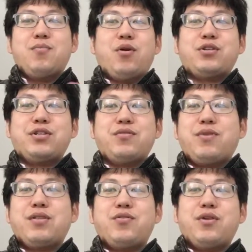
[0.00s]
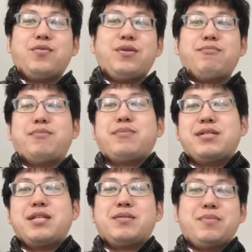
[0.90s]
politician, 1 daughter will be
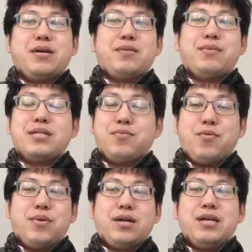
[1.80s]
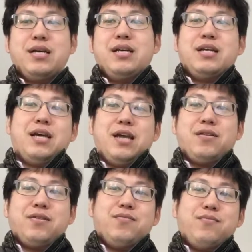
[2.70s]
businessman, Miss Woman.
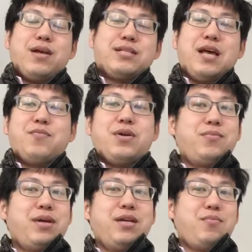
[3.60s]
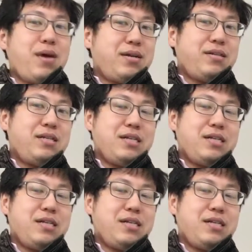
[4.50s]
And my son will be in bed.